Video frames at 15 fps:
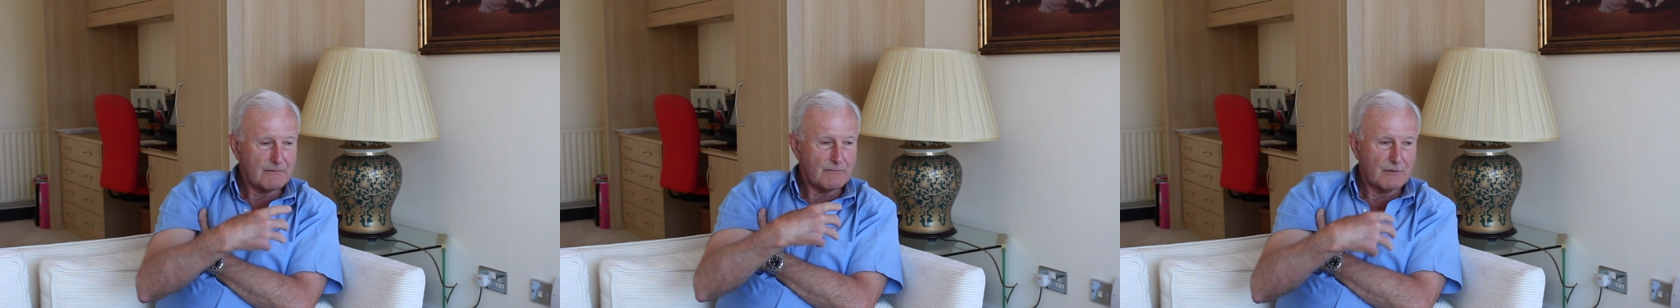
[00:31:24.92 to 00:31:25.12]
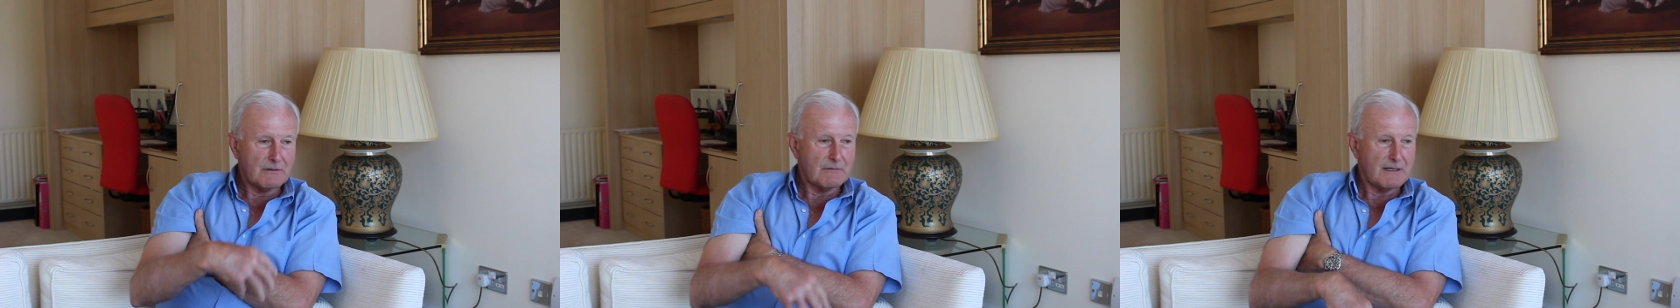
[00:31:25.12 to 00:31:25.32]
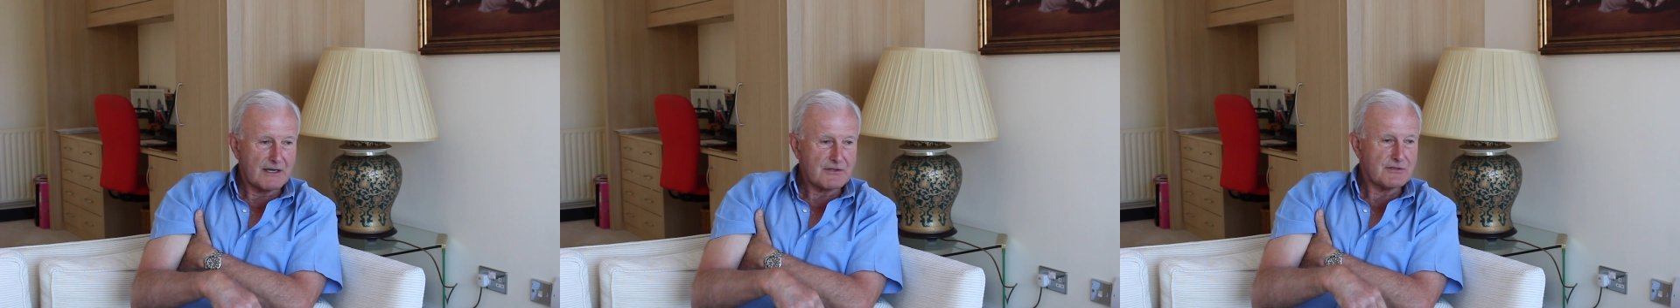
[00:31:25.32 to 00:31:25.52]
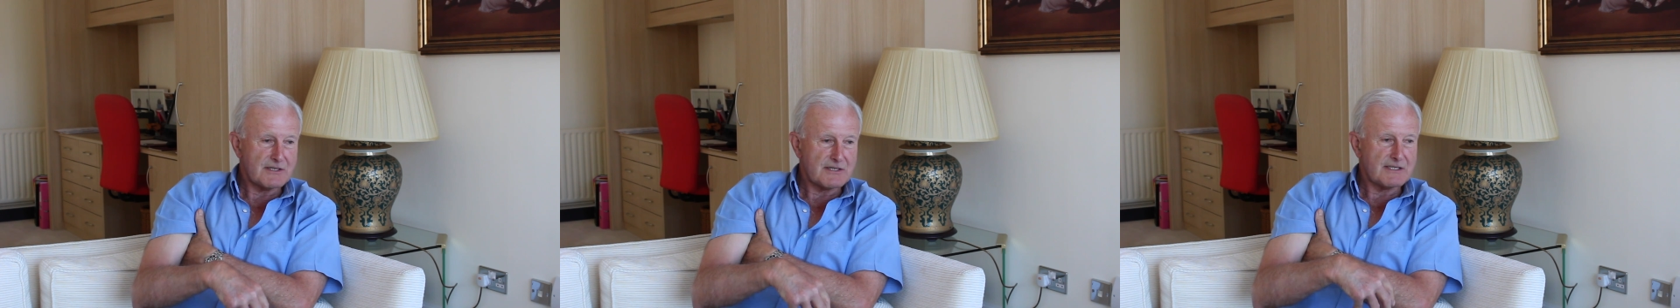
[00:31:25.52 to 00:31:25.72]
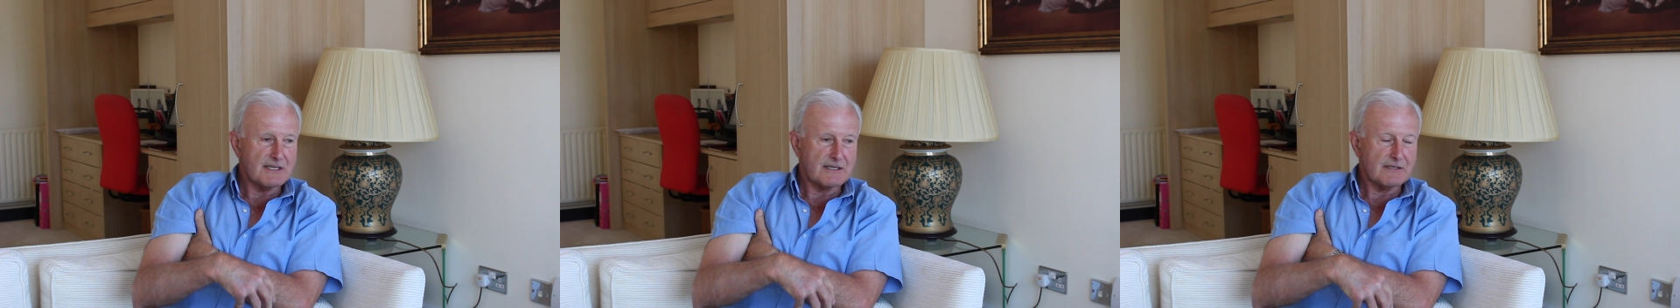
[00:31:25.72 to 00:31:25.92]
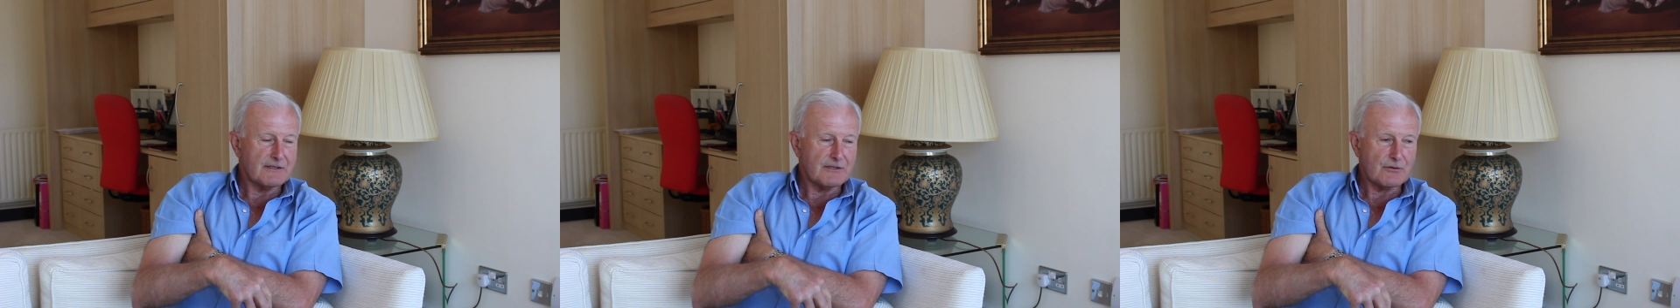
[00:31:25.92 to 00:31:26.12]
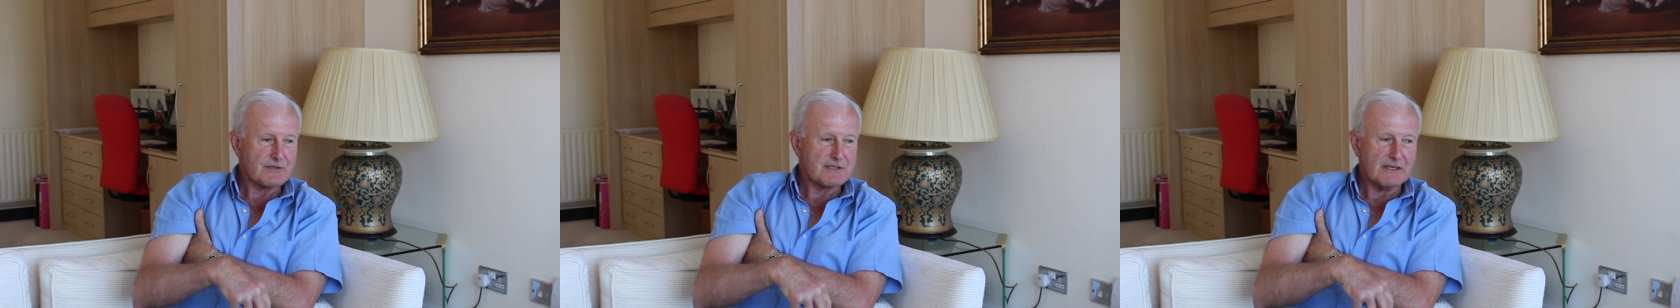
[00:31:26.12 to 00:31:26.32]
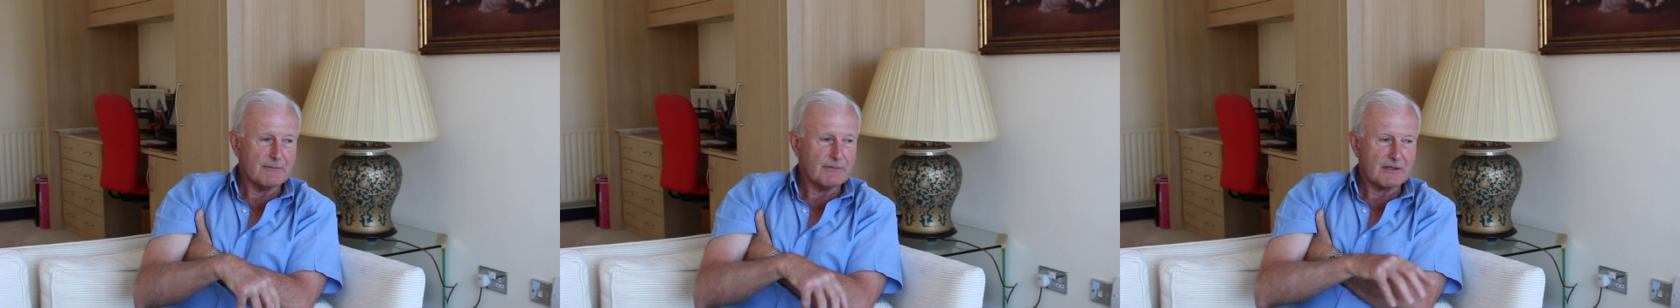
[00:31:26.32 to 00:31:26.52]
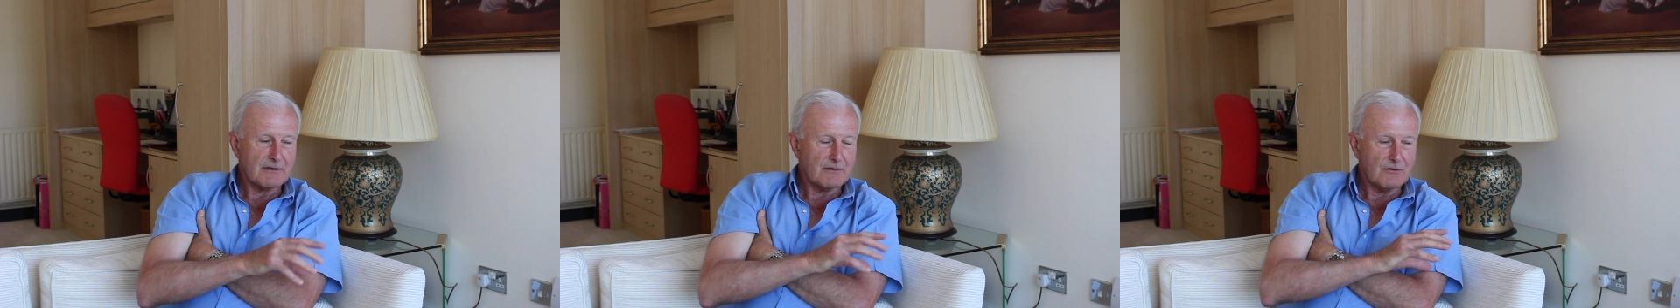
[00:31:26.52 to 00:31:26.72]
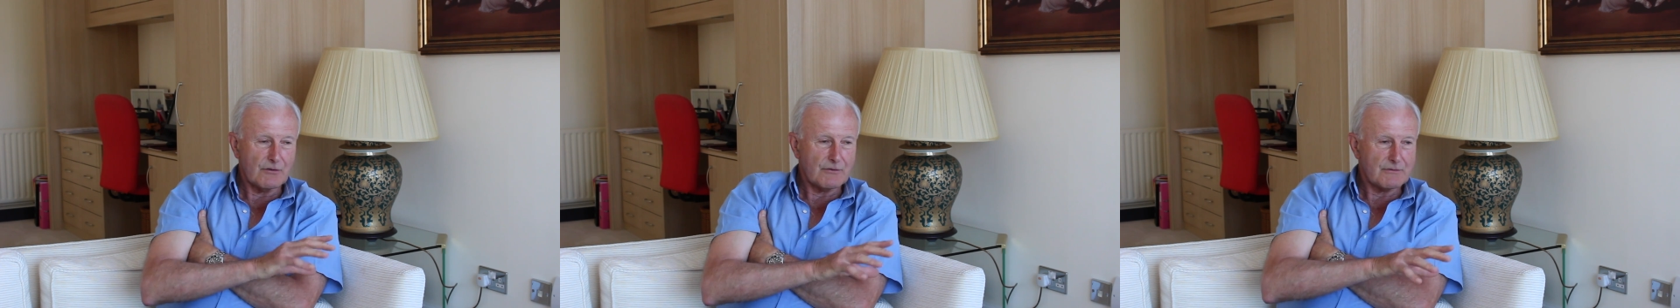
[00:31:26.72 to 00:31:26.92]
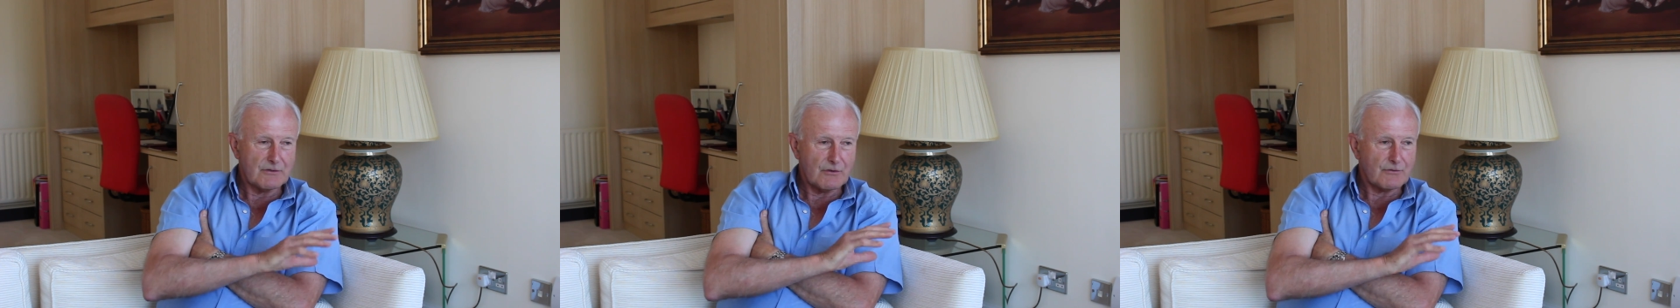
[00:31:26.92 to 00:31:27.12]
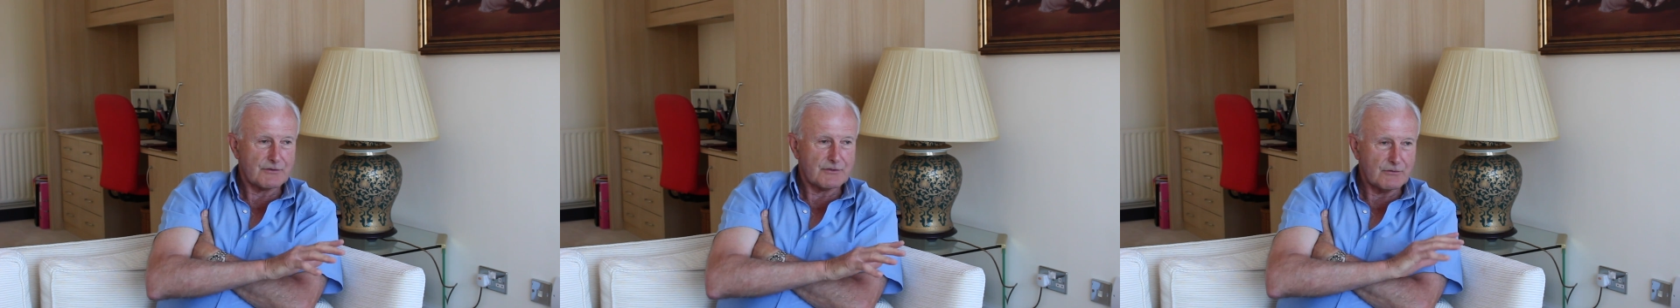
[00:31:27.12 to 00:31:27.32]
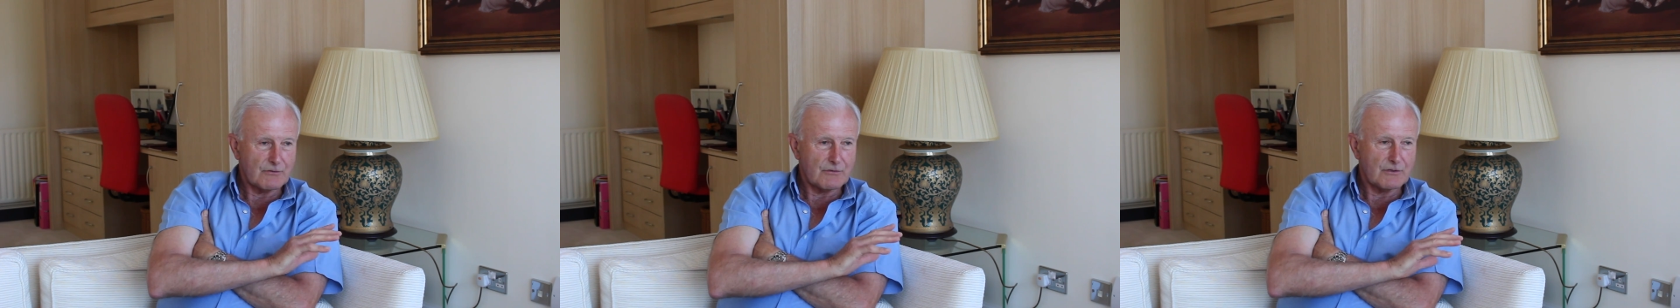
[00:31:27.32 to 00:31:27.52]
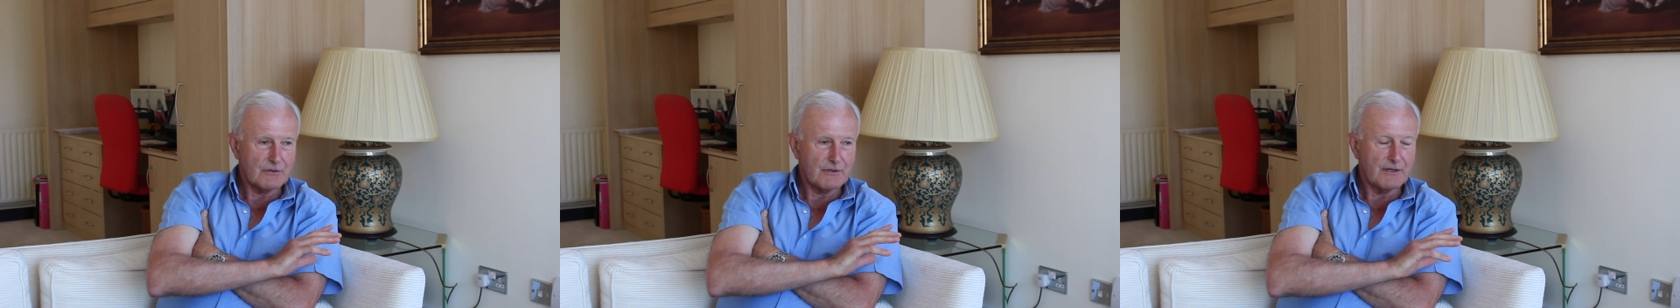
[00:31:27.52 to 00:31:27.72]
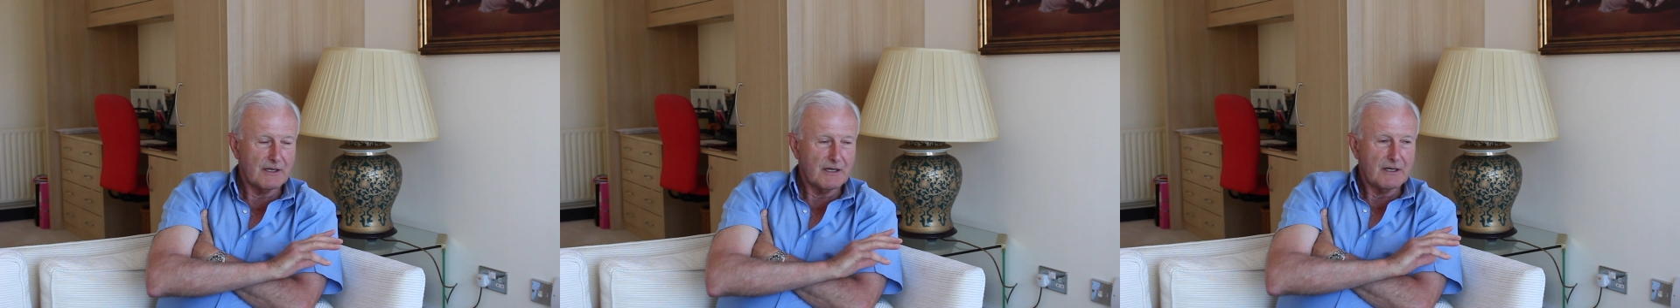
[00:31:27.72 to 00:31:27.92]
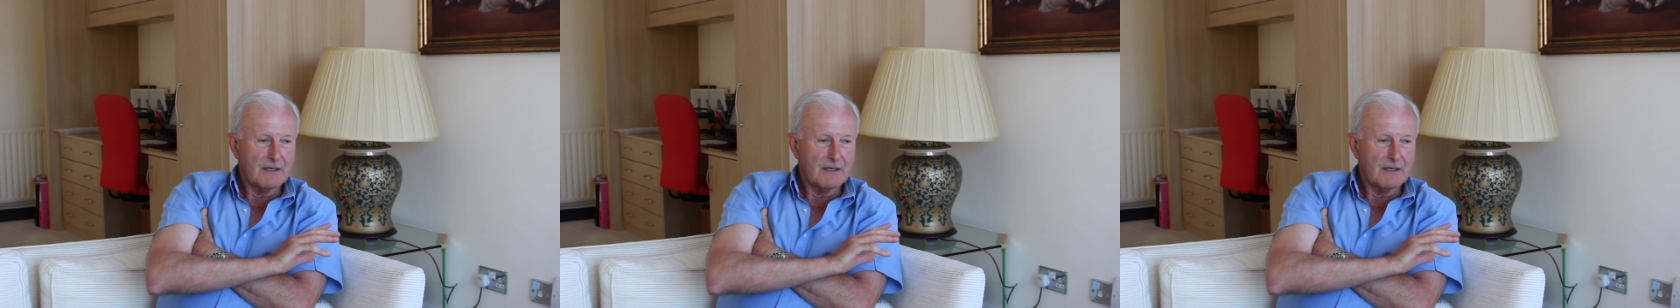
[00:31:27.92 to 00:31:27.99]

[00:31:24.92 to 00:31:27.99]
will actually sit in your stomach and not, not do good.